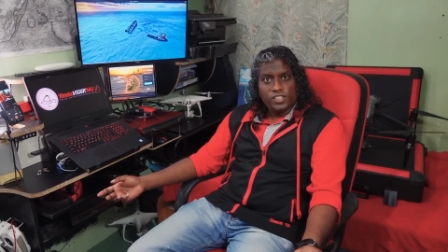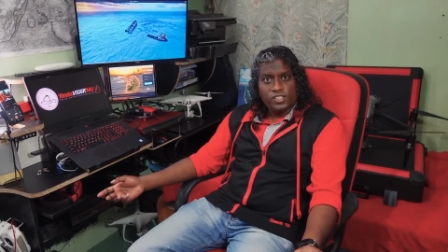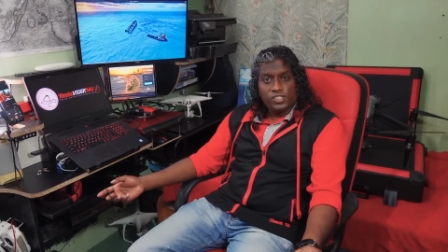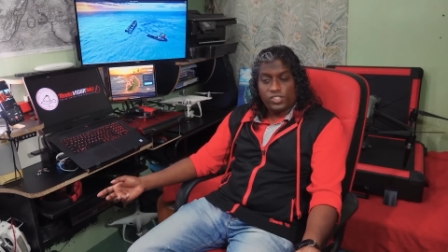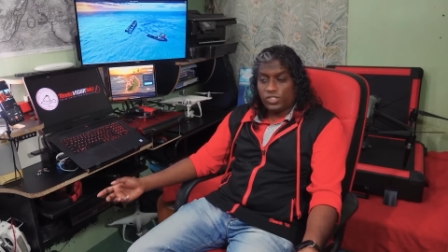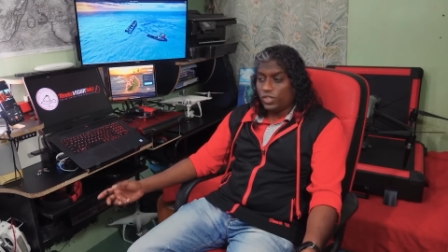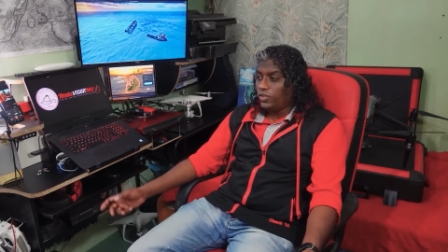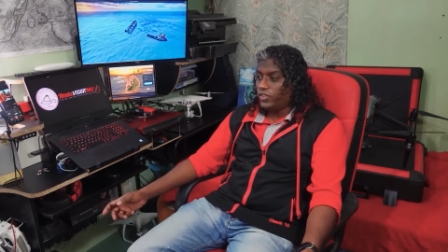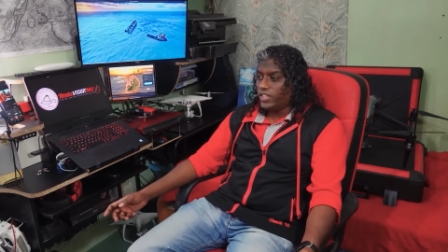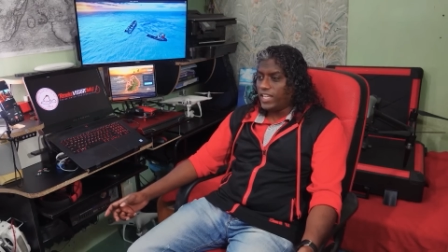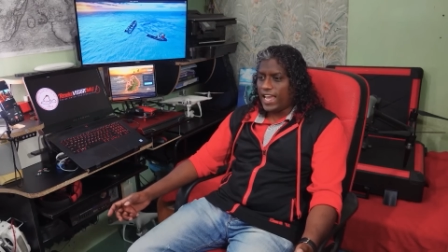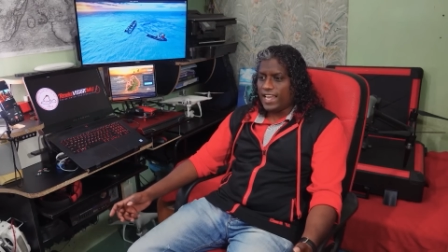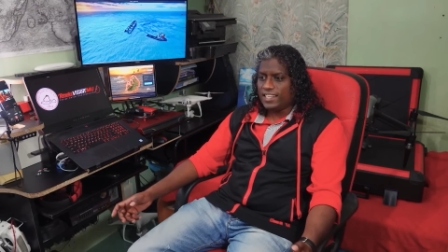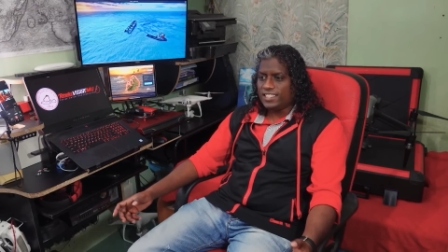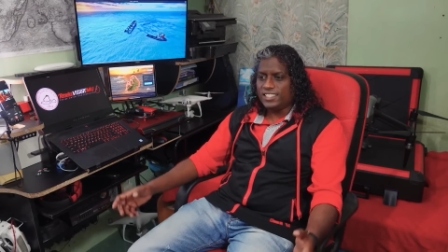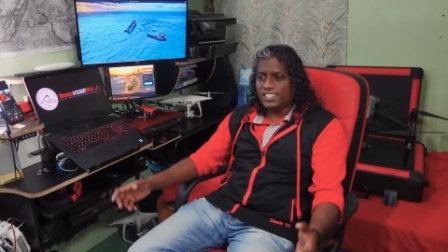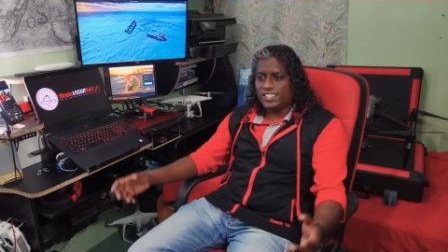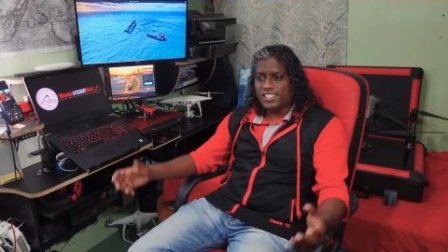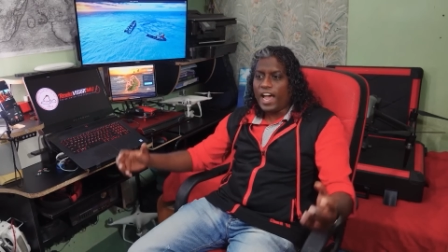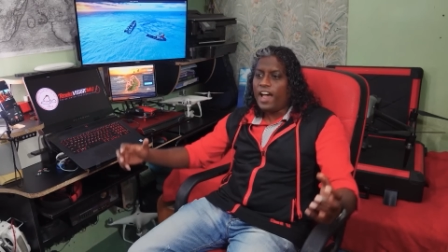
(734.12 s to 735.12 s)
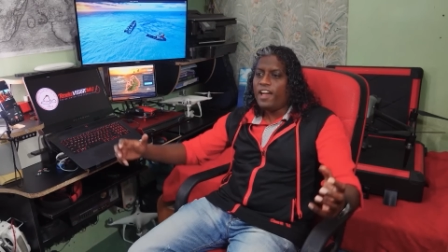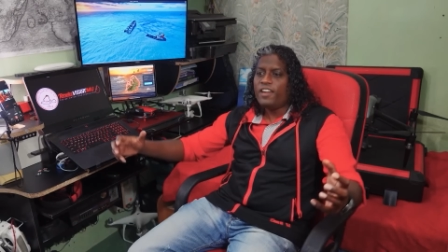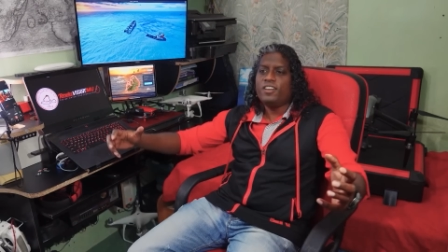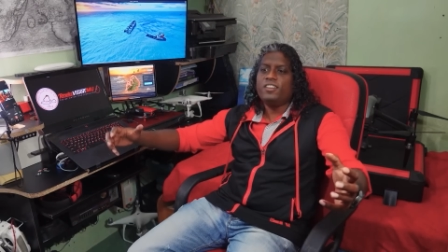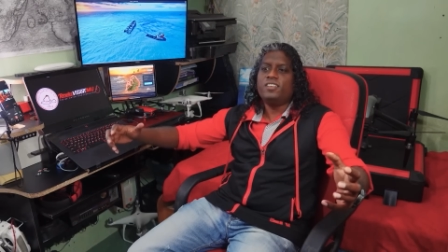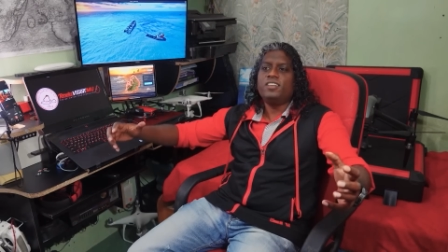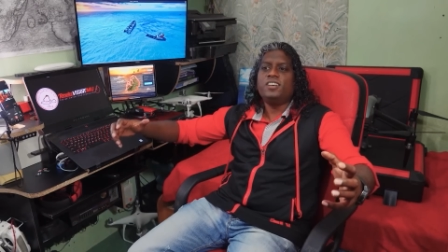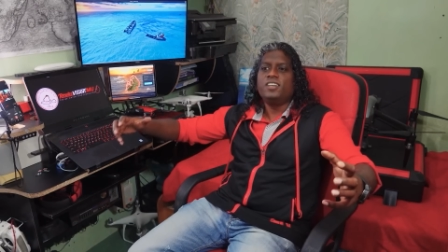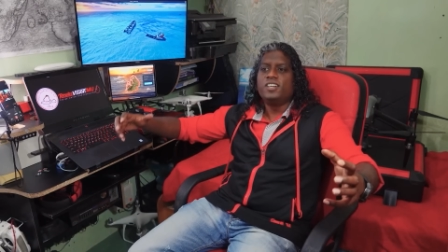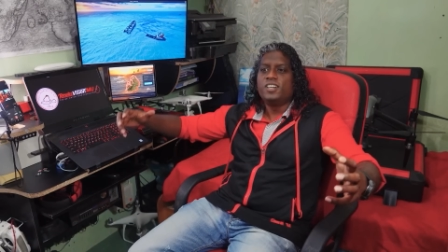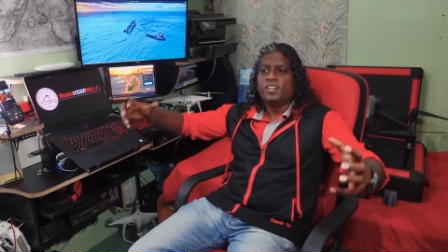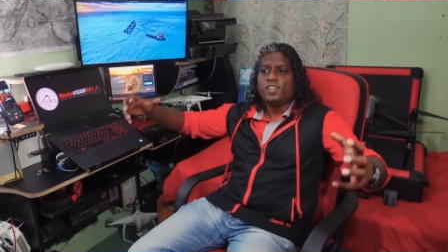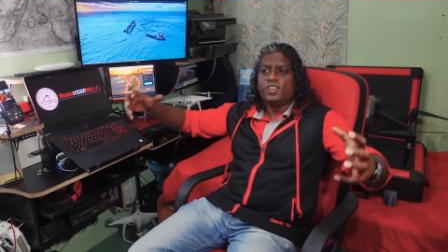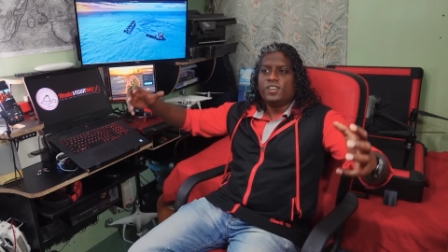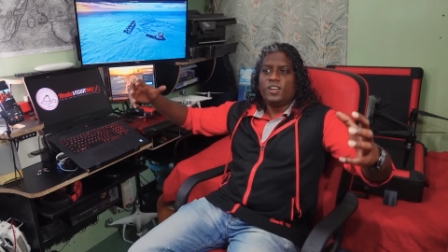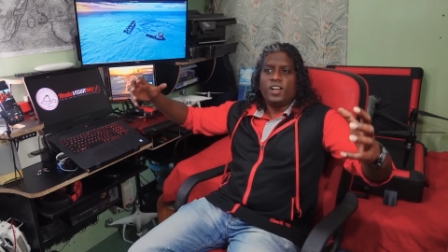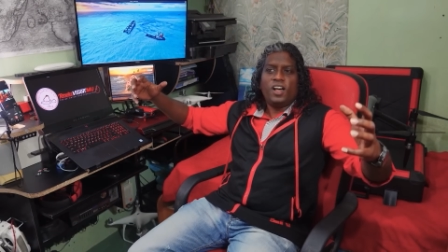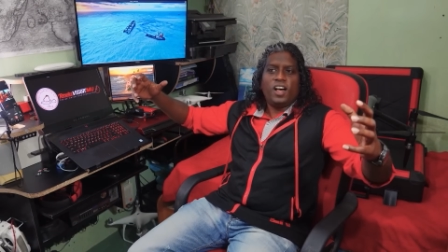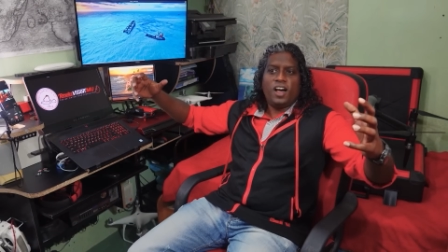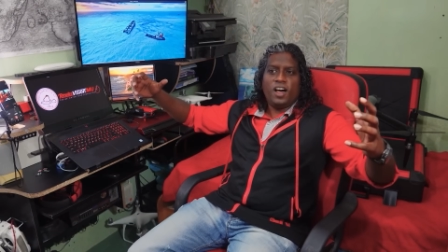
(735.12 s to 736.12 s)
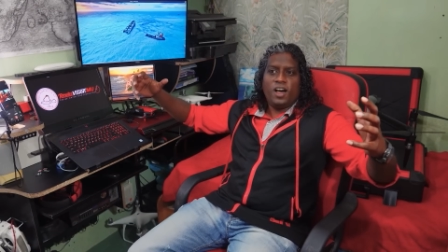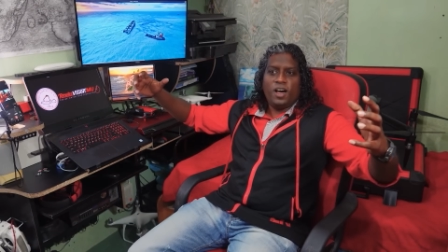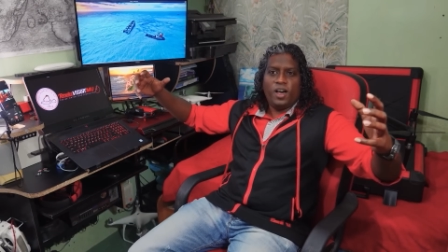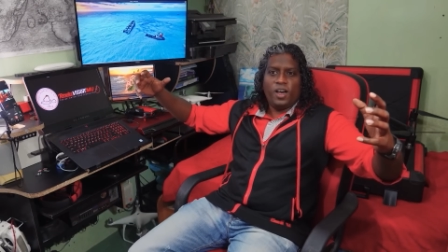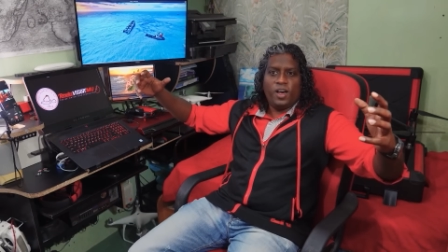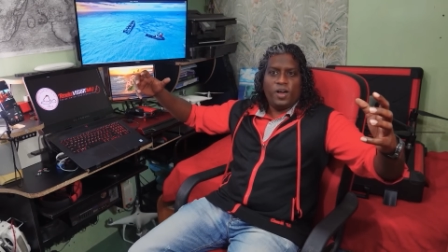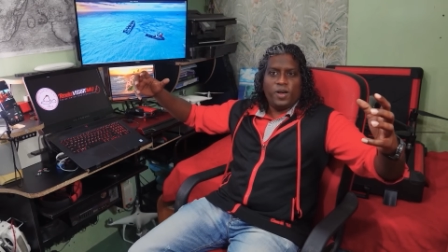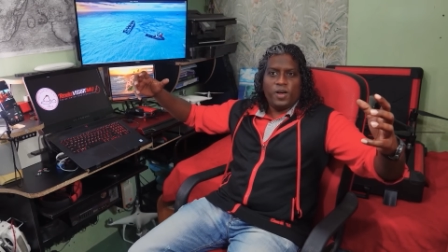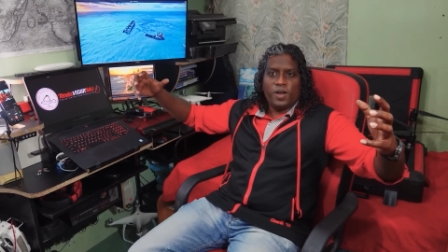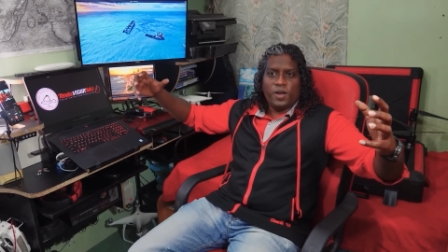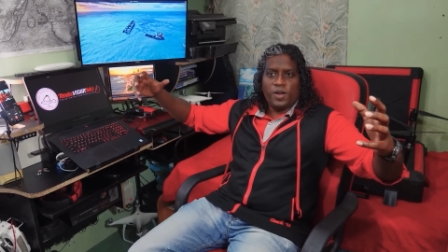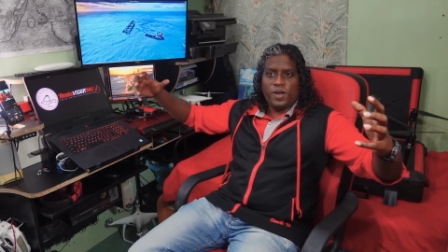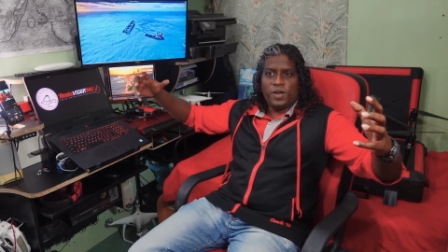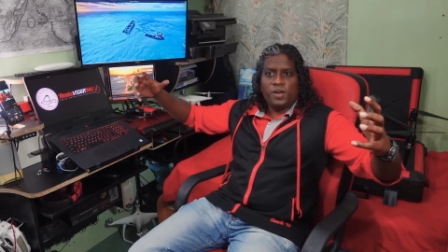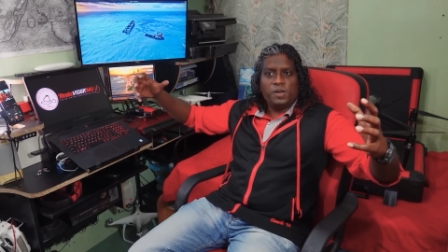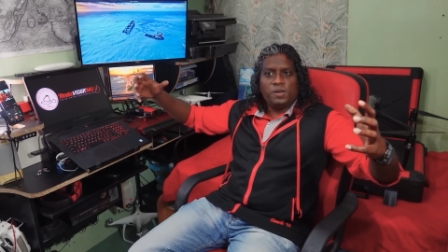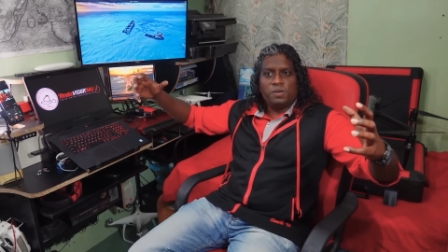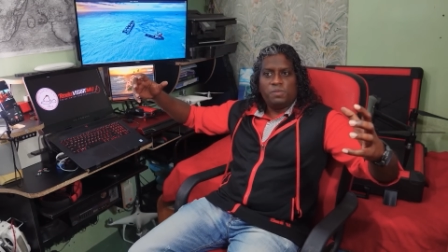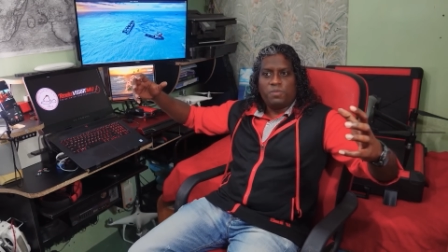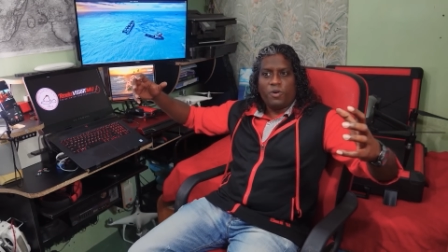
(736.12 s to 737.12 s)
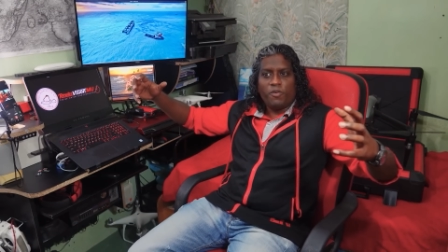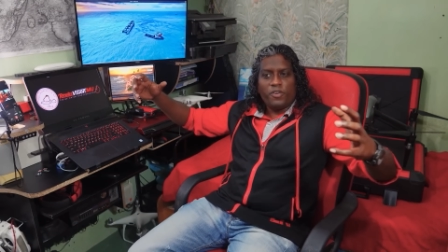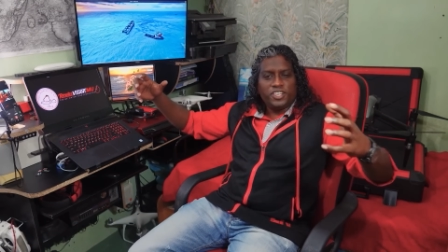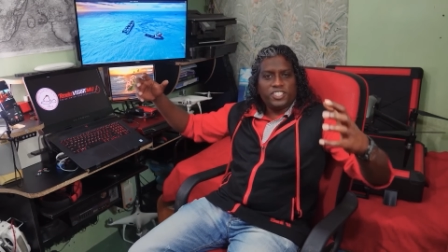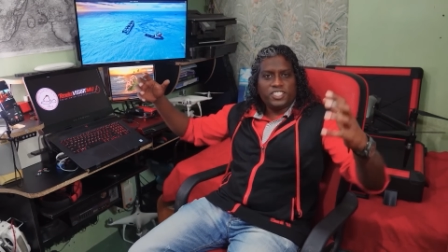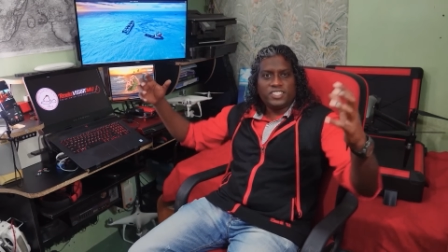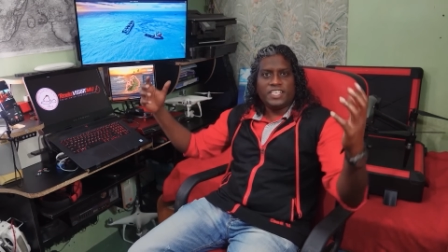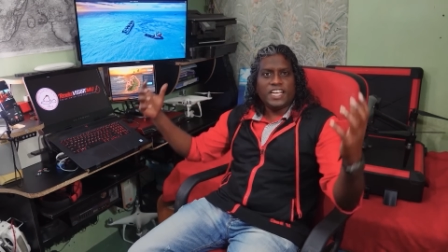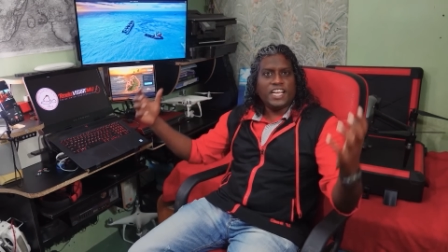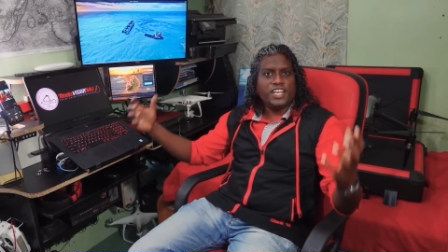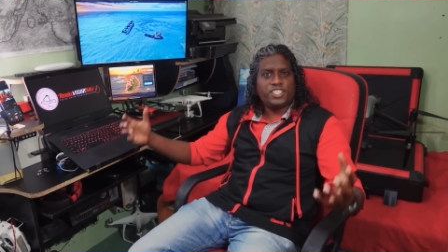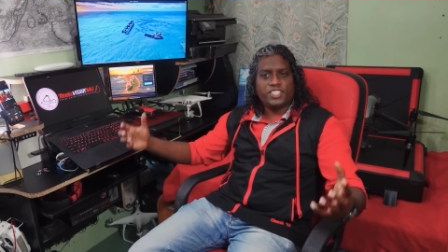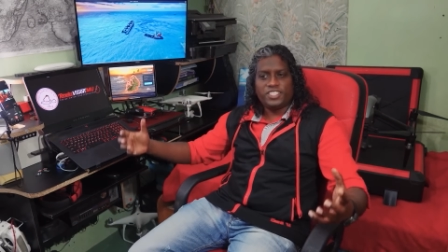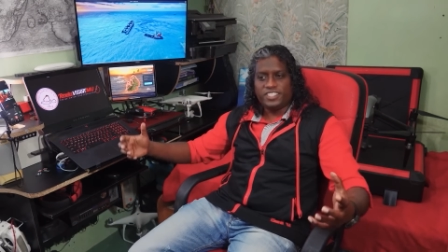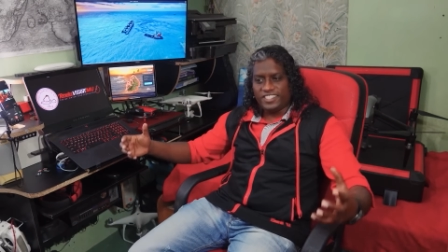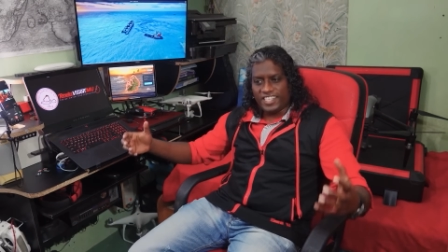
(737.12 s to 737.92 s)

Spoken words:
So the entire Mauritian nation